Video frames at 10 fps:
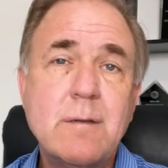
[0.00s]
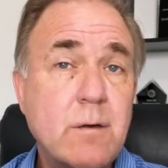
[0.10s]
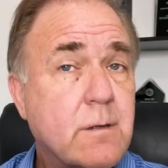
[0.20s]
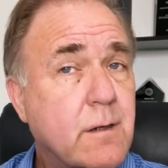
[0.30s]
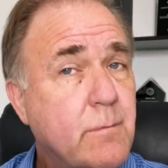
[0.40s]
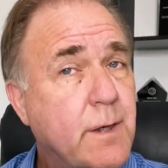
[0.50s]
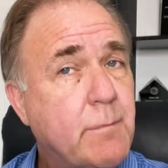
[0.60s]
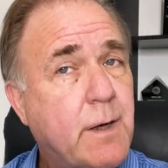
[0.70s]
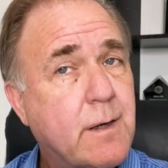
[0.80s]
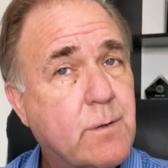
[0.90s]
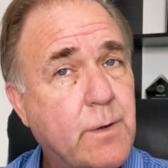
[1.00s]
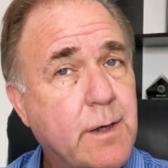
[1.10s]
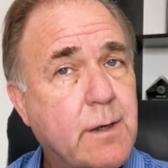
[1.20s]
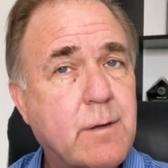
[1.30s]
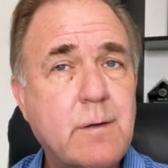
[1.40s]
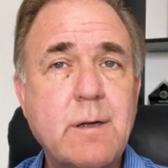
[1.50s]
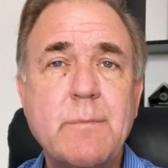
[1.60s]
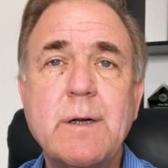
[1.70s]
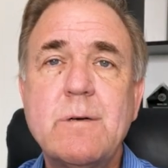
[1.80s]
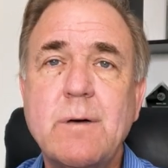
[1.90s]
Those are going to be about a twenty to thirty
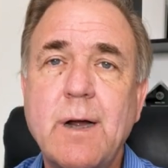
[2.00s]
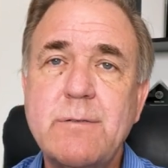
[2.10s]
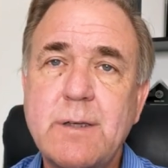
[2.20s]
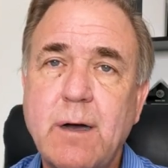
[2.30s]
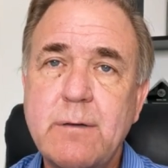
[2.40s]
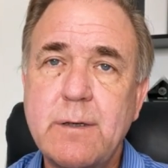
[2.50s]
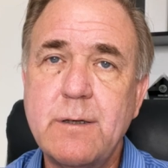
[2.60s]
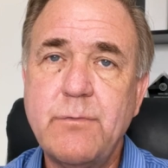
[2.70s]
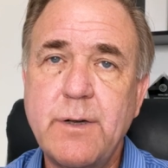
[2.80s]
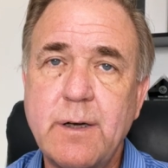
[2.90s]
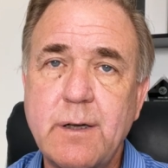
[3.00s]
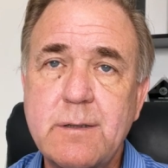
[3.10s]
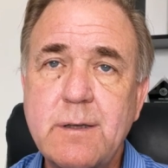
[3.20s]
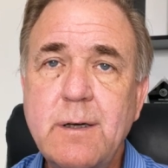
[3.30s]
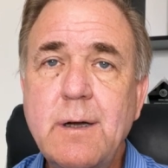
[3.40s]
minute drive south into Phoenix.